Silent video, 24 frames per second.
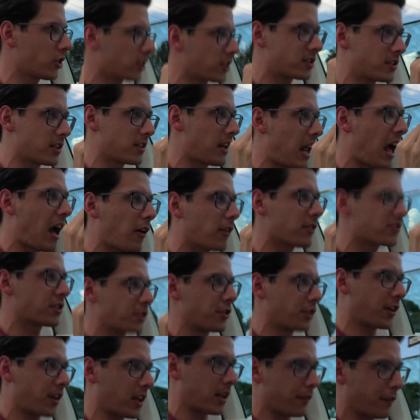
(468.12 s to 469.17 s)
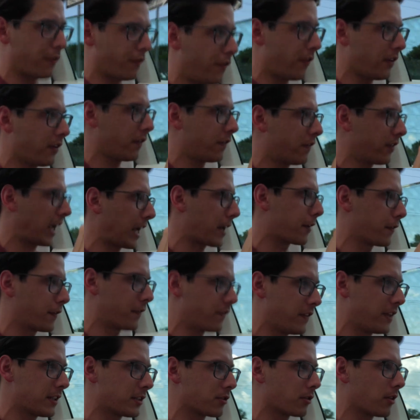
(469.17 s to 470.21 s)
announced and they're gonna kind of
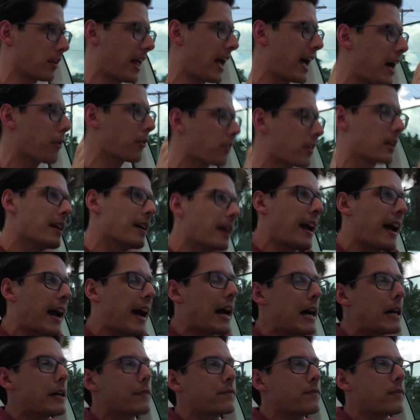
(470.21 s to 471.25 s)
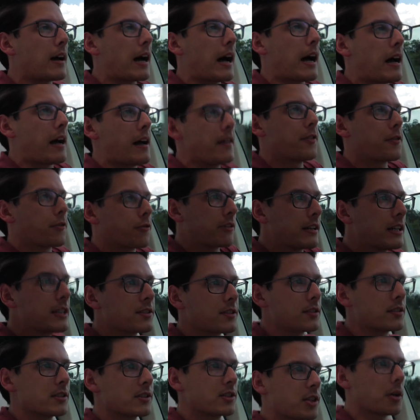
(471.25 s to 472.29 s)
fizzle out. Half the
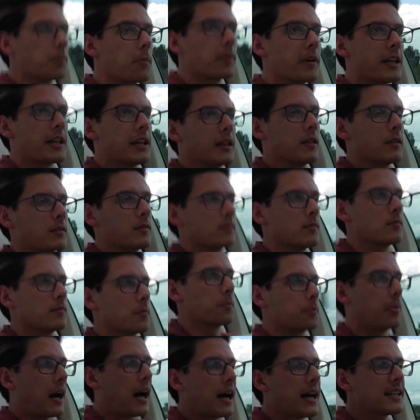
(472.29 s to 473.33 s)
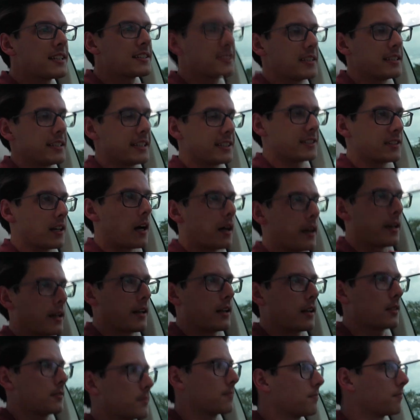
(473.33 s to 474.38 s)
reason somebody buys an exotic,
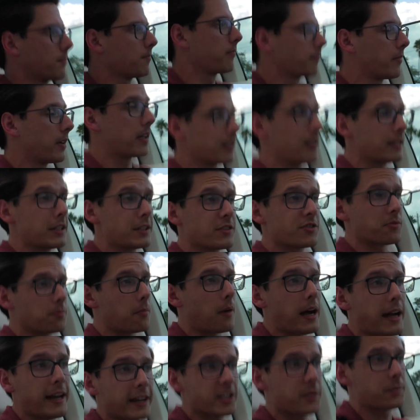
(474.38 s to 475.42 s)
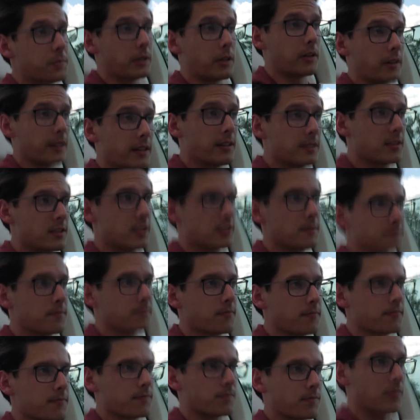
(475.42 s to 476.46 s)
at least from my experience,
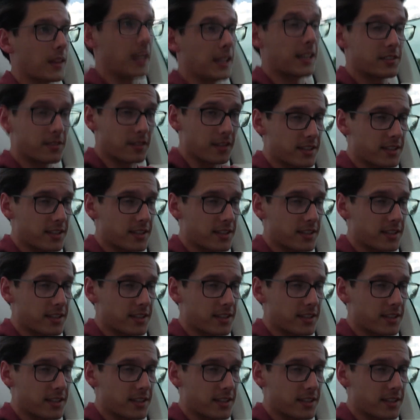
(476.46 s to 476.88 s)
is the